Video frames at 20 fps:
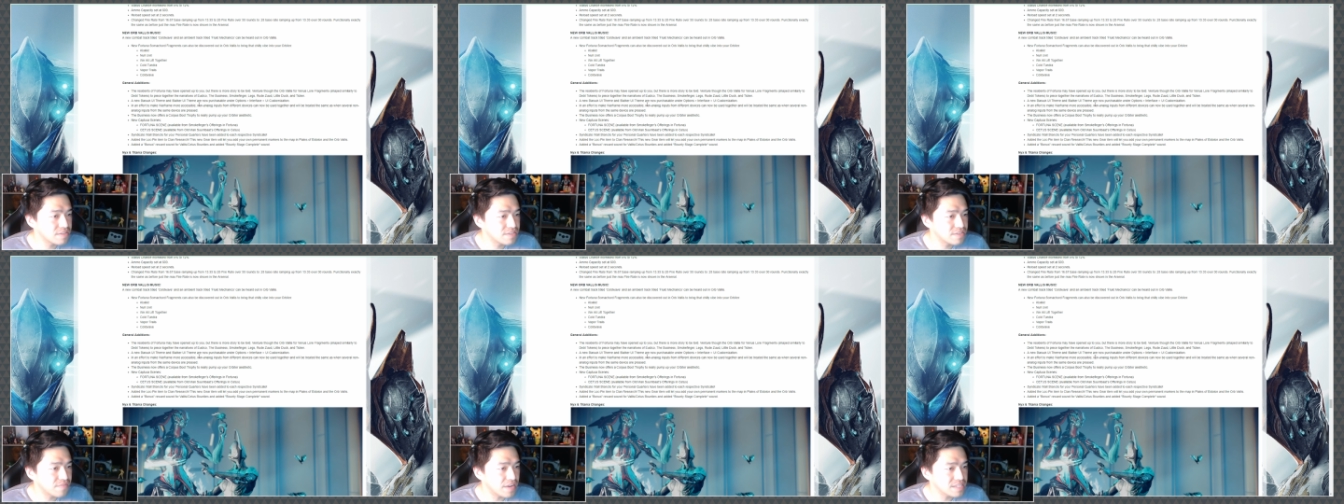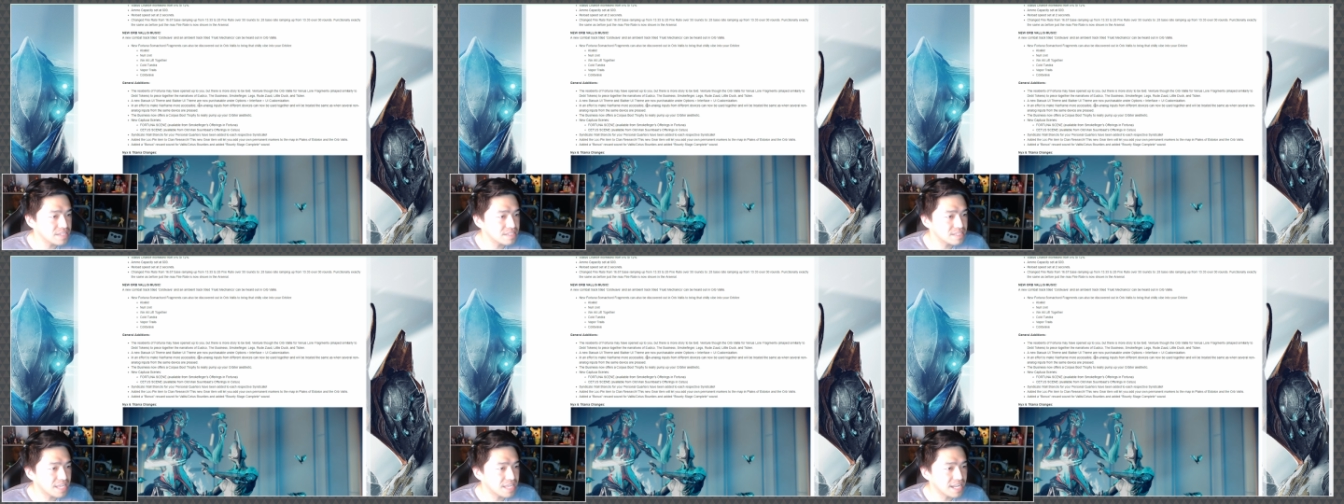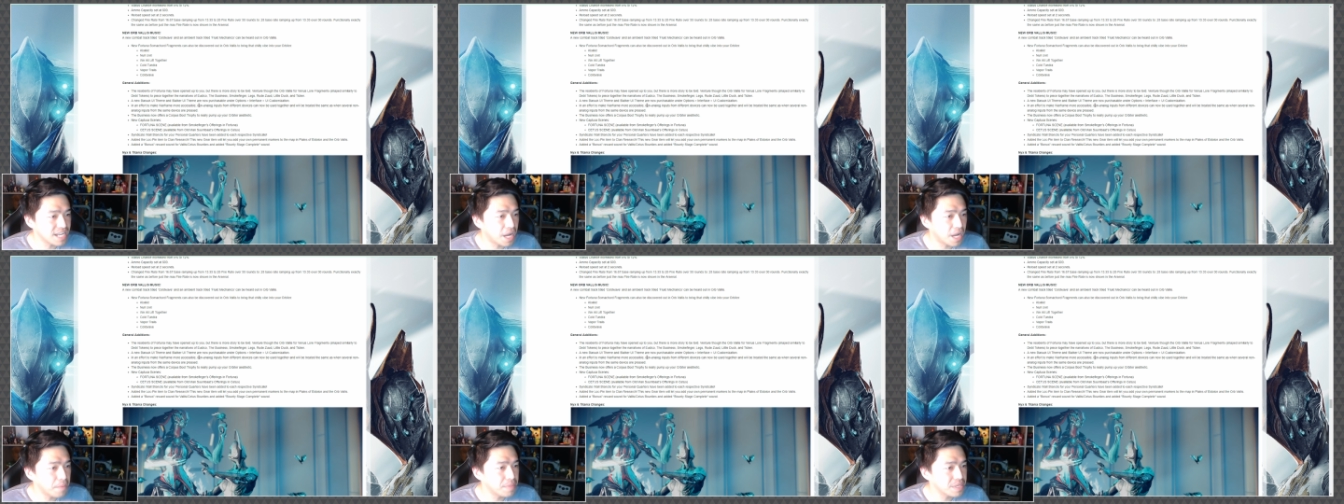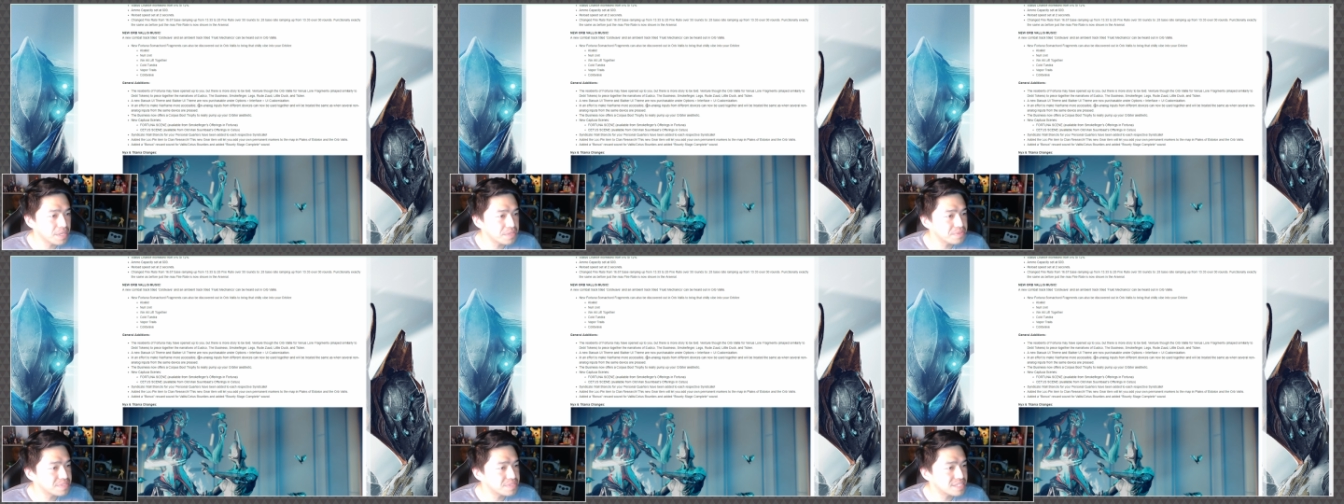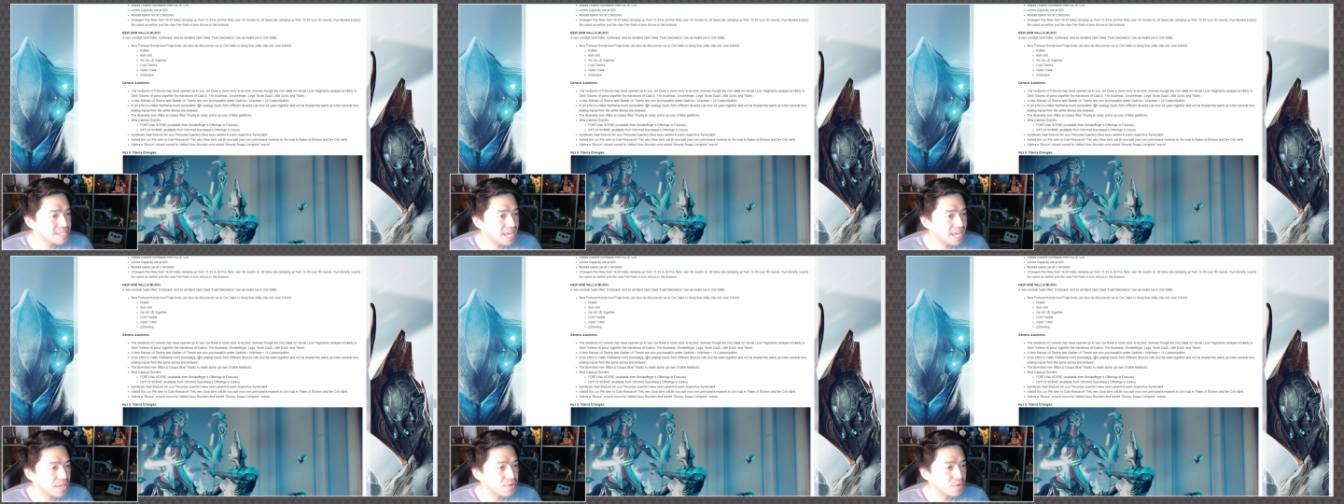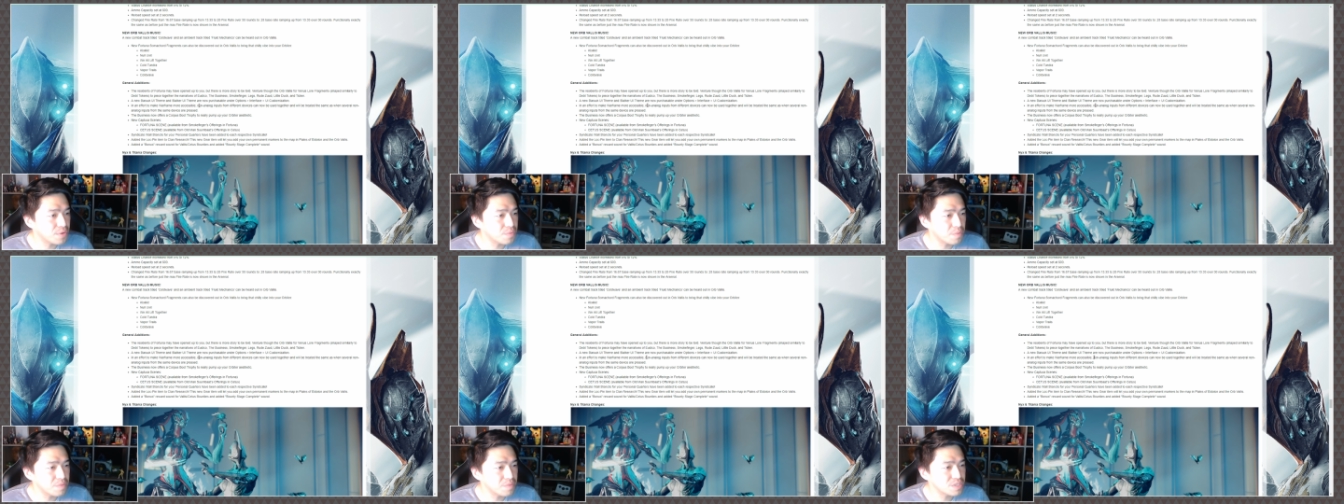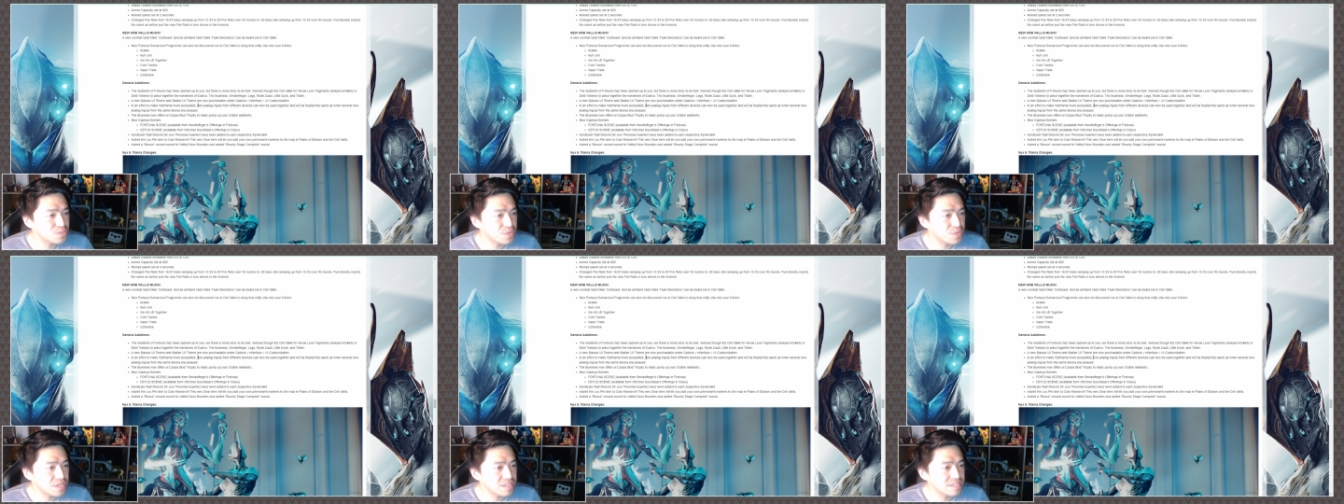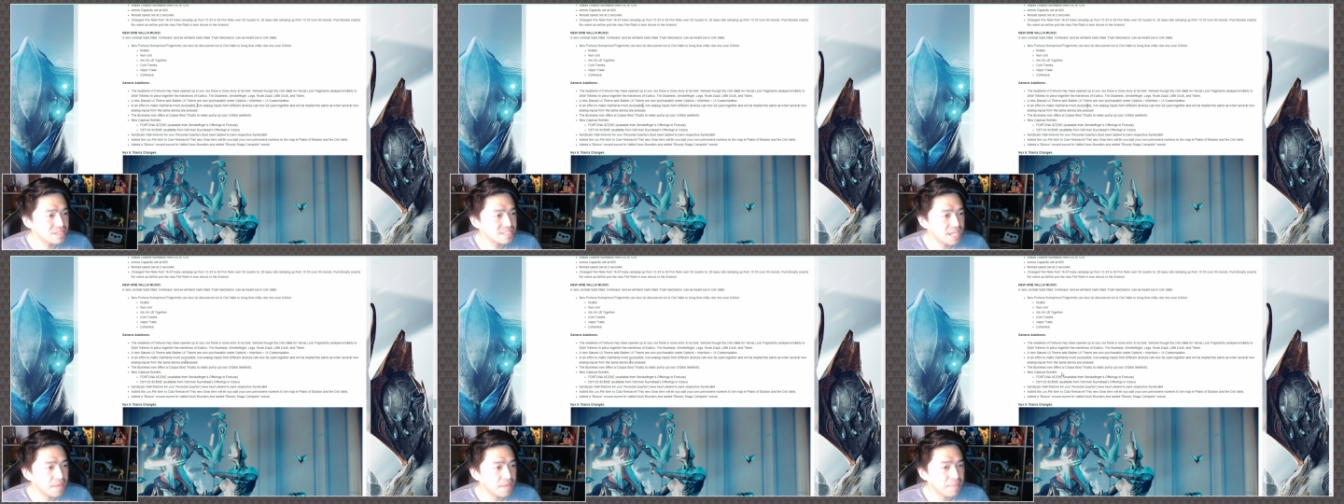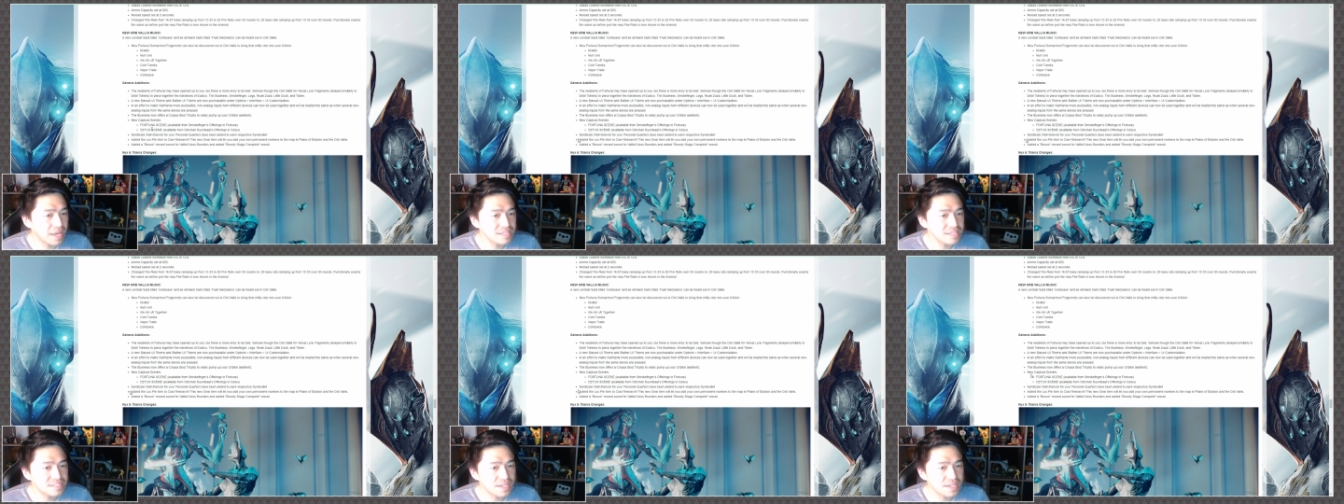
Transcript: devices can now be used together and will be treated the same as